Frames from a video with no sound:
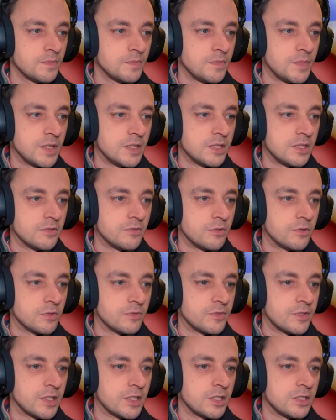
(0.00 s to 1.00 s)
Basic
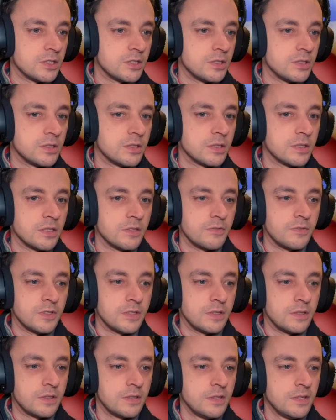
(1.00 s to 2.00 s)
fortifications. Okay, fine.
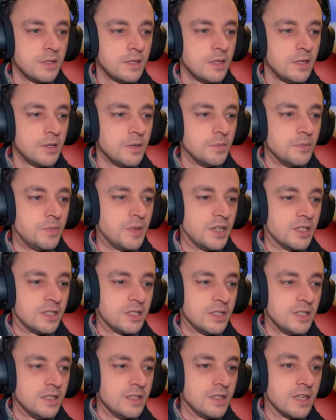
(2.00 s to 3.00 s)
But
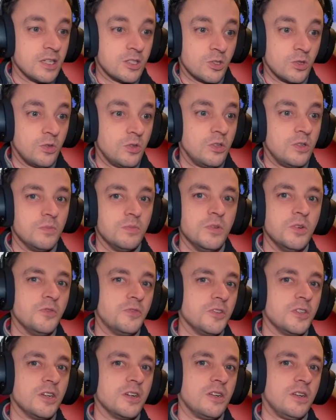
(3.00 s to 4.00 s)
that's all
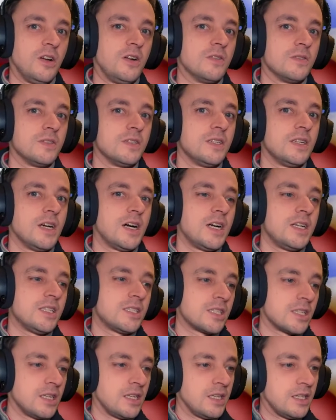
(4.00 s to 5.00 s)
moving along
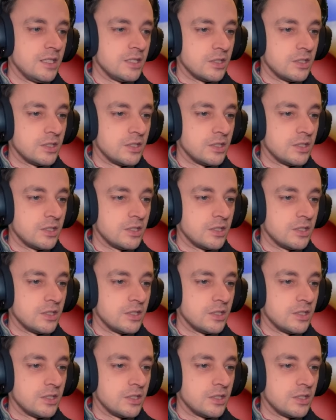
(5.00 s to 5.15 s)
nicely.